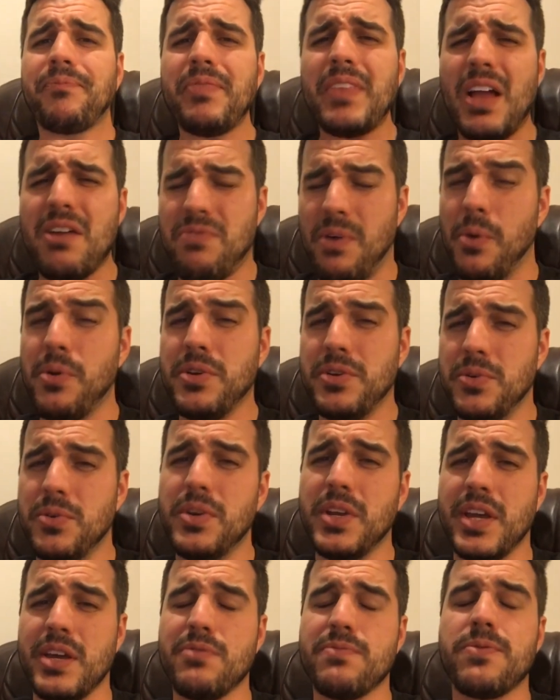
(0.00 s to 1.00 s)
If I were to do it
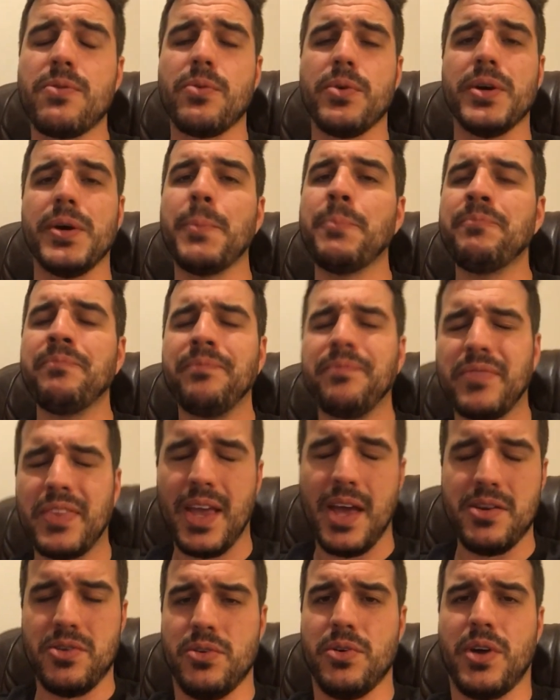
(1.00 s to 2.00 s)
again for real,
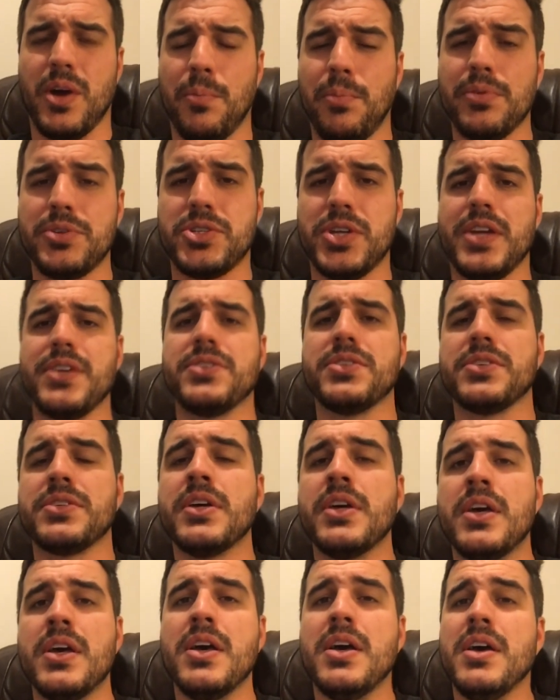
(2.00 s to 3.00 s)
I'd do a couple changes.
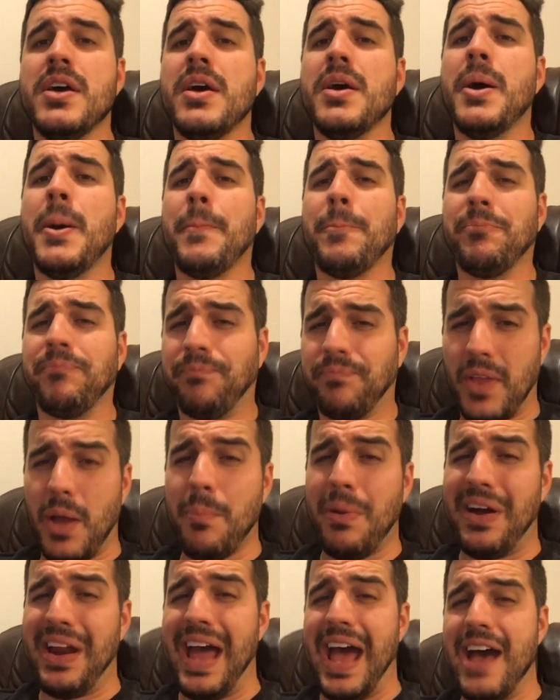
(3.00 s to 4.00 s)

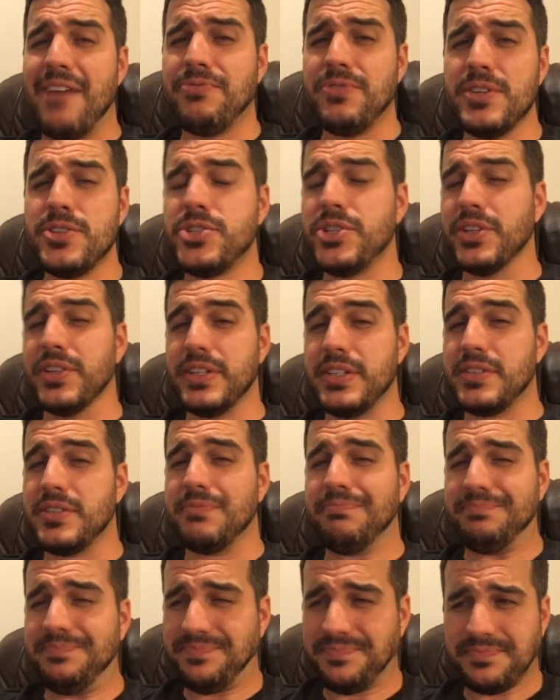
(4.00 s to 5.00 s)
About half the chilies,
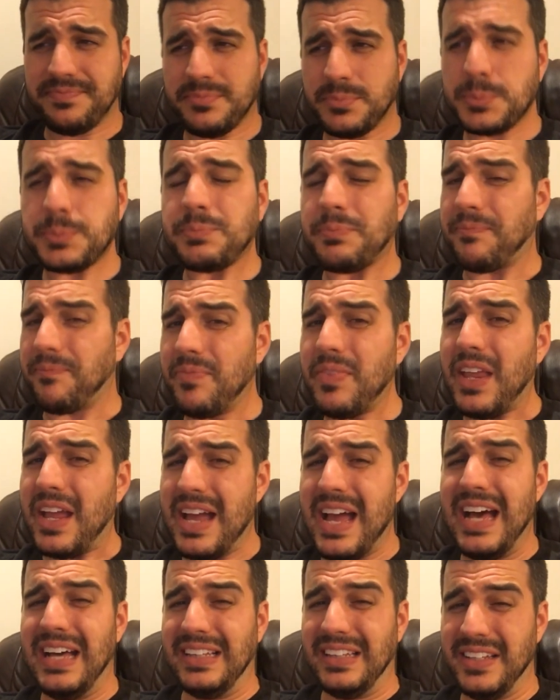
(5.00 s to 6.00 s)

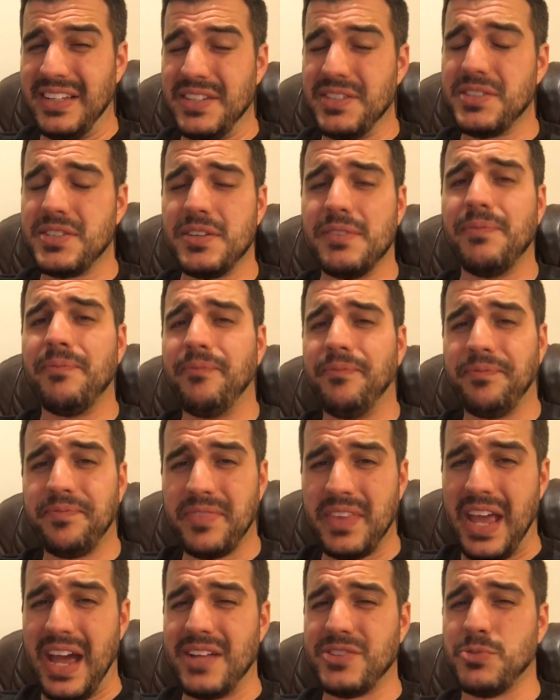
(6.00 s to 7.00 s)
at least.
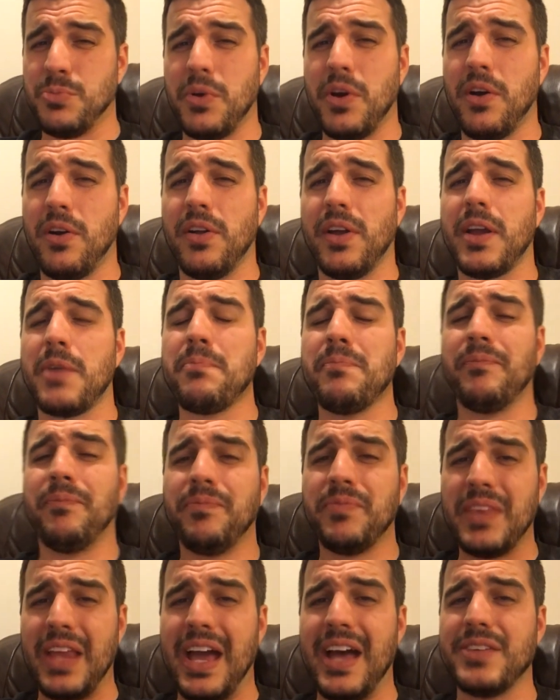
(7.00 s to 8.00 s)
Add some garlic,
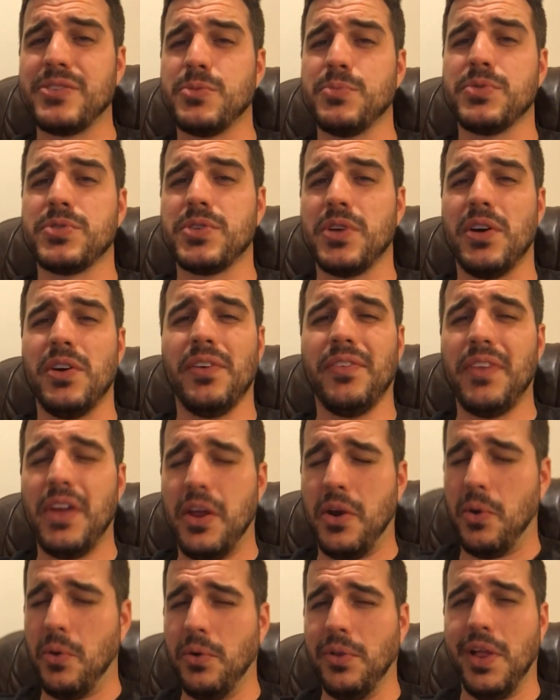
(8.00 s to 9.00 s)
add some salt,
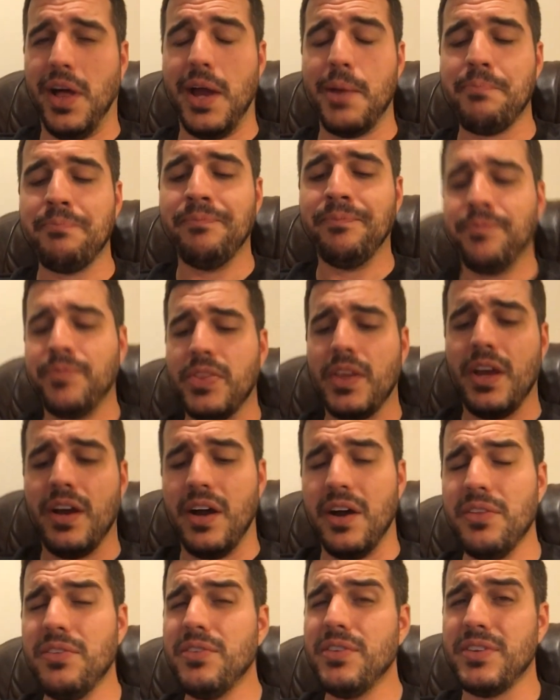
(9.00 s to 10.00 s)
not a whole lot.
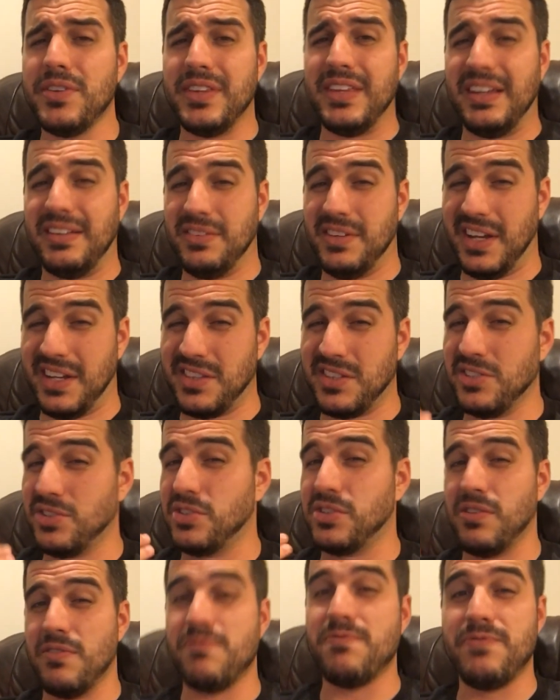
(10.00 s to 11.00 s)
Other than that, like the
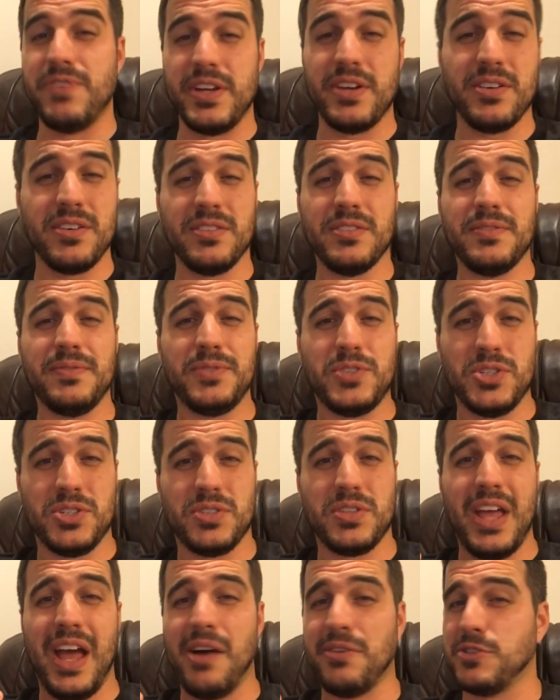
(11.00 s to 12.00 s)
severe,
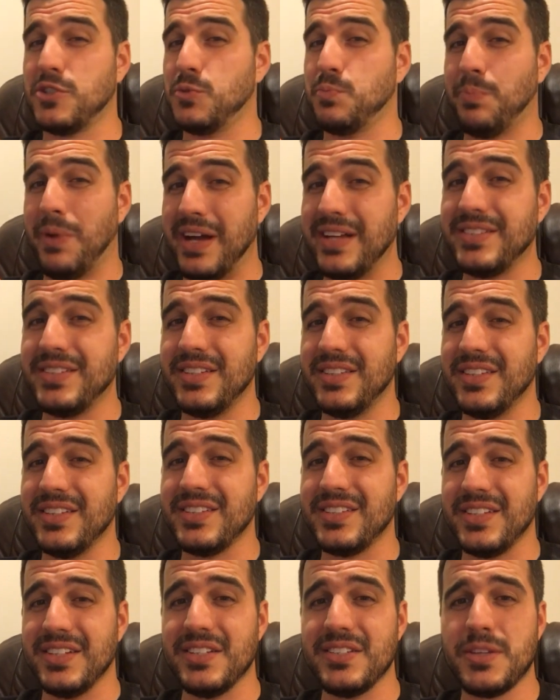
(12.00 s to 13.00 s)
just how spicy
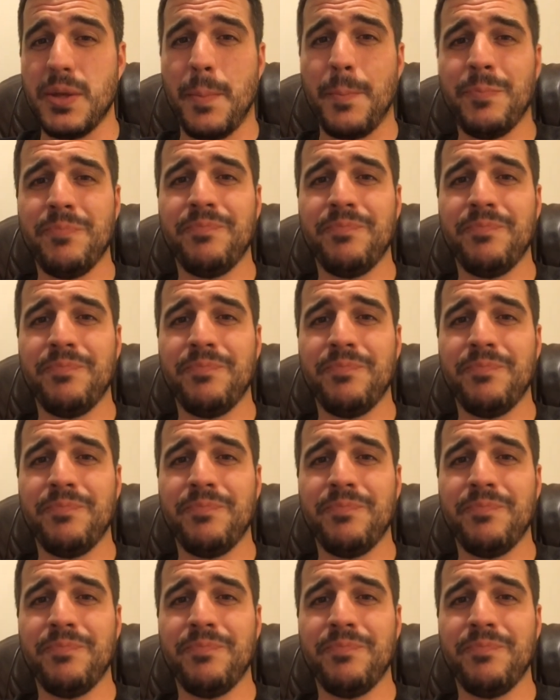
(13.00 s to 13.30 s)
this is,